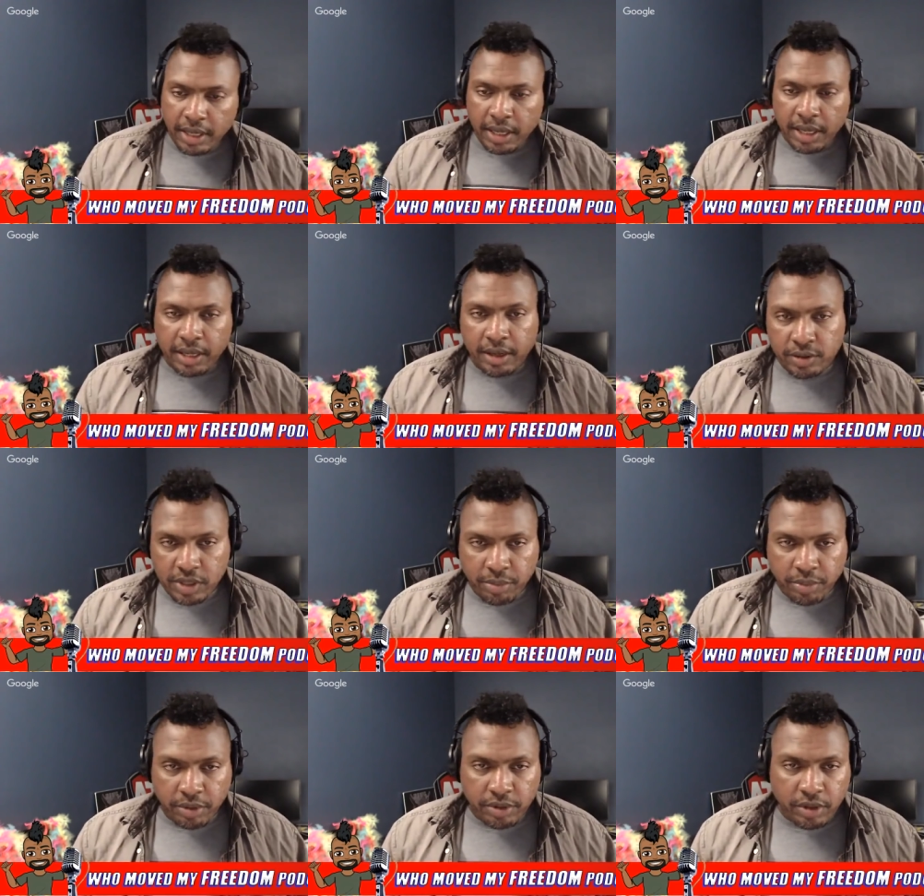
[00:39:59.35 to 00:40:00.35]
it goes up
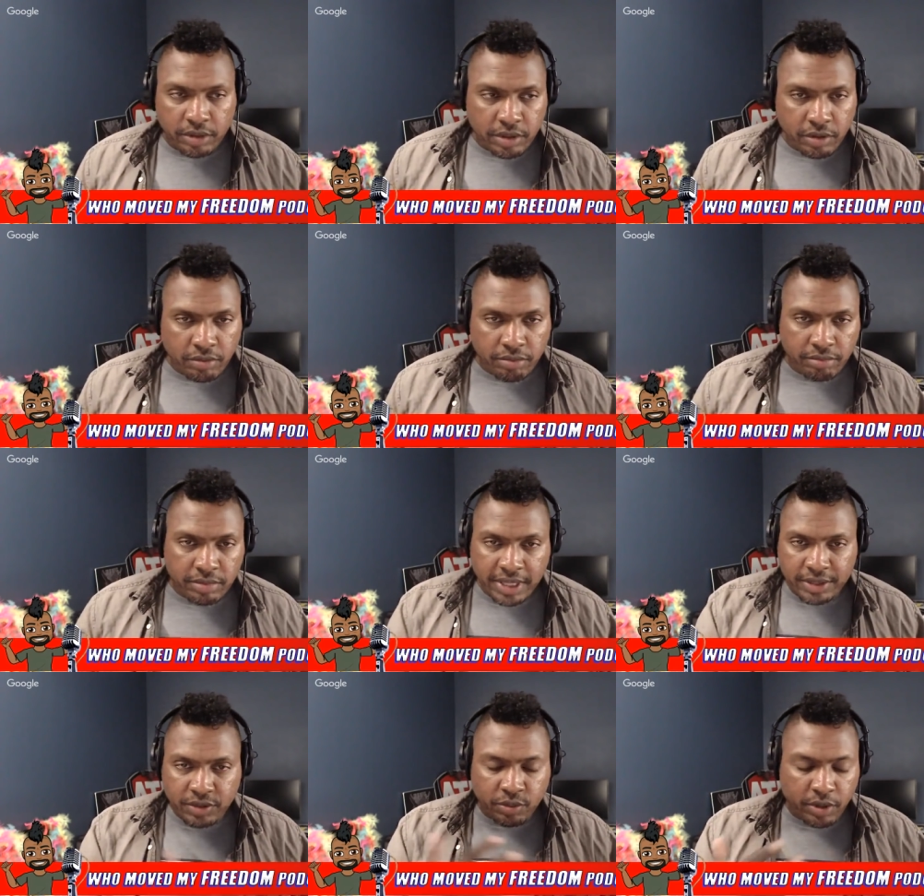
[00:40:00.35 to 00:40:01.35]
on youtube
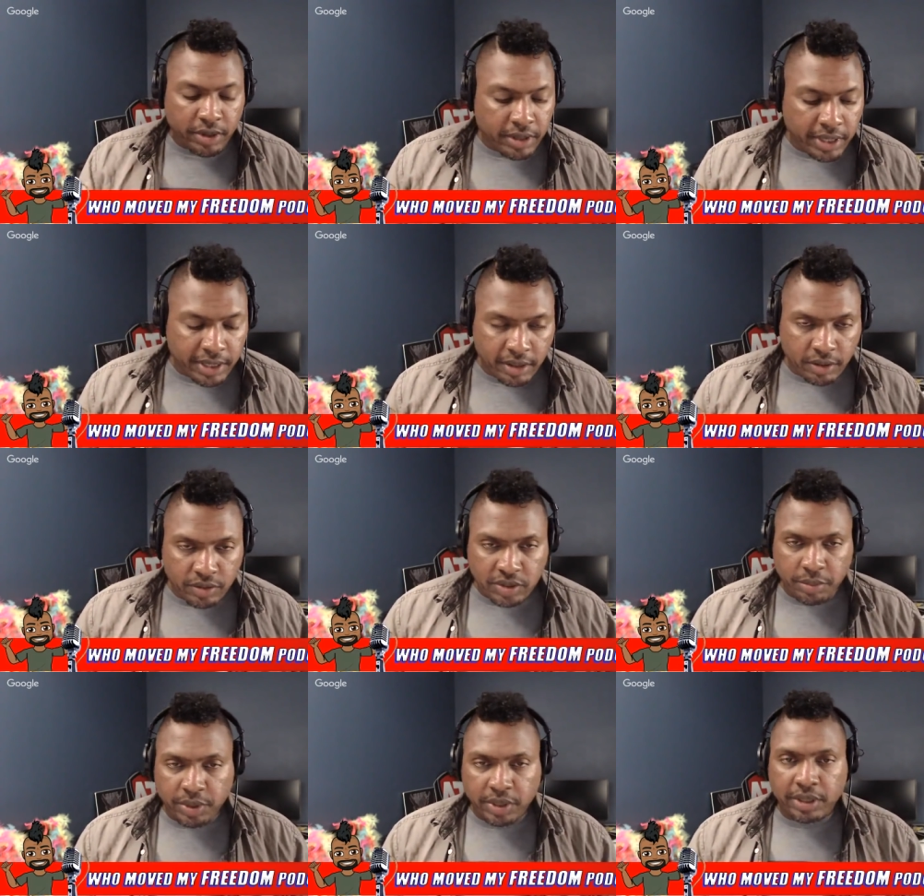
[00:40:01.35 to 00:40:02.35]
that's where it goes
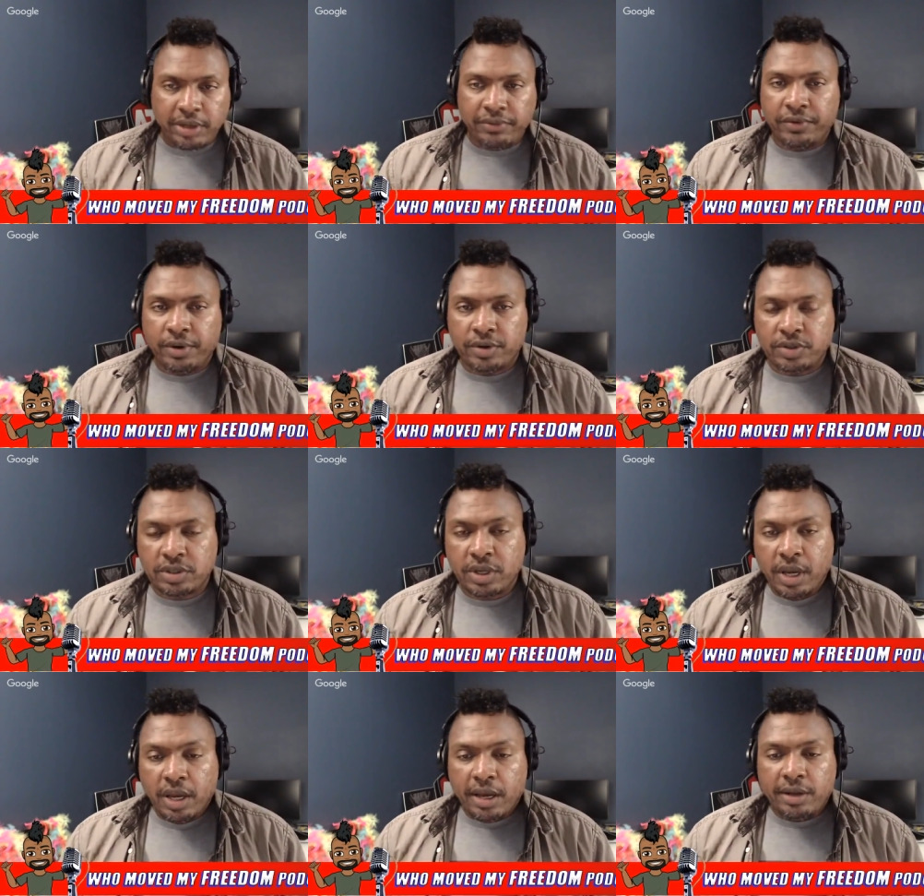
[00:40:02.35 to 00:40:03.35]
typically first
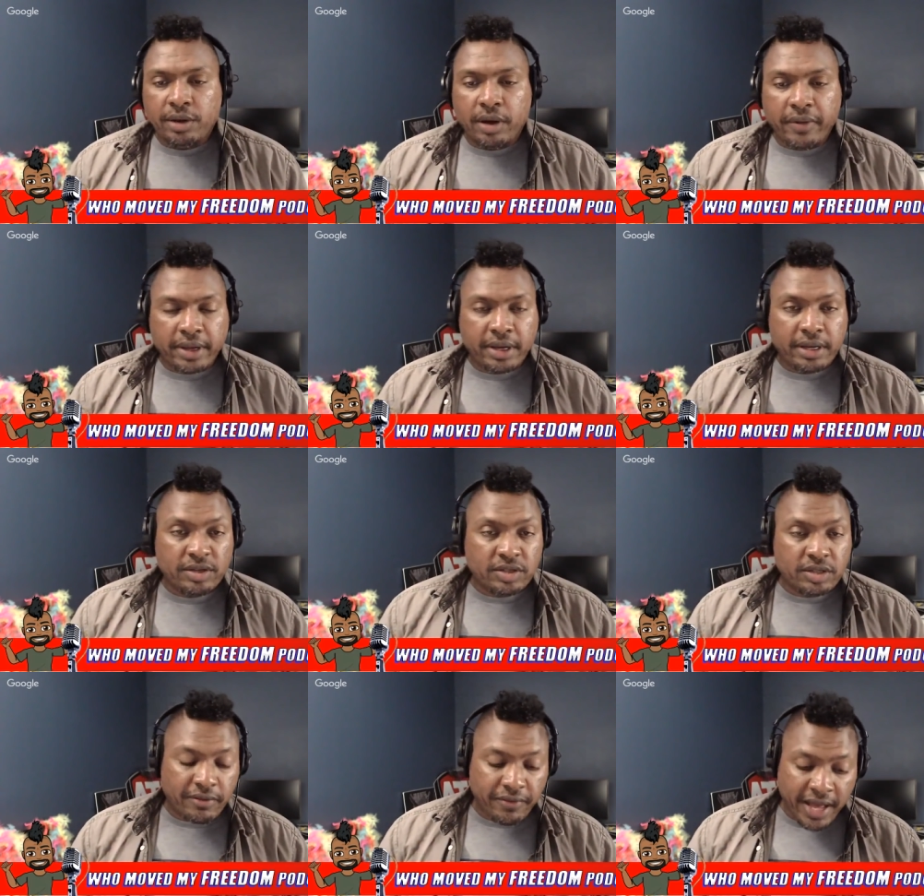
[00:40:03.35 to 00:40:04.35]
and all that kind of
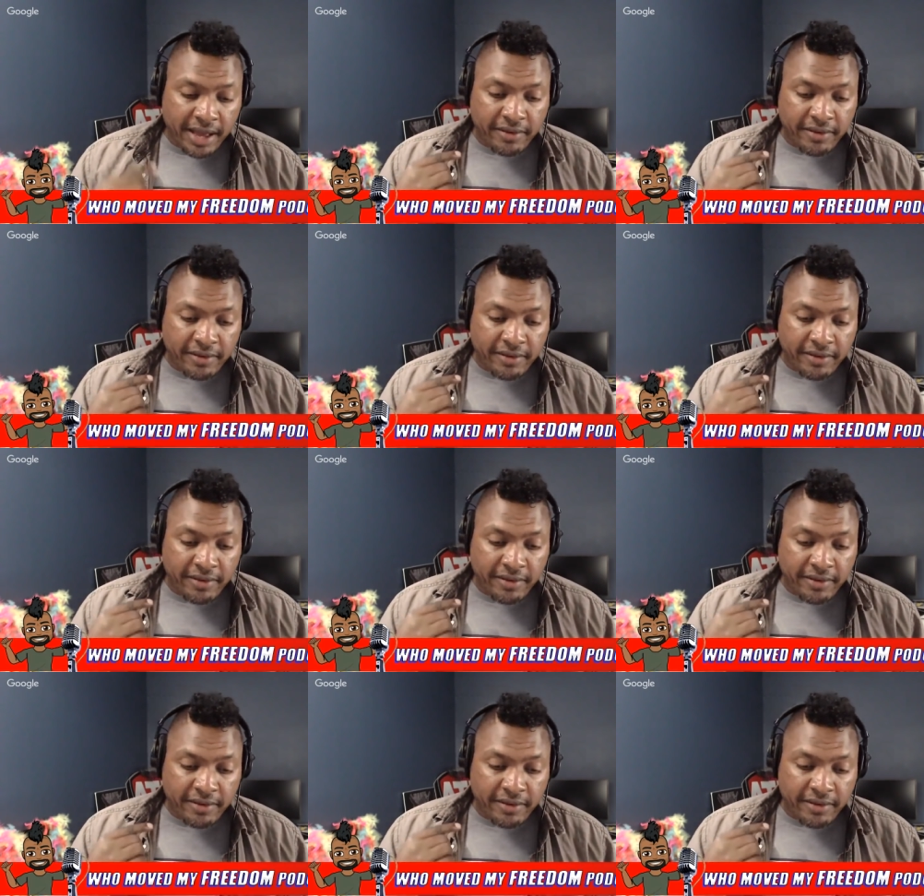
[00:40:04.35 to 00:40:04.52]
stuff. I've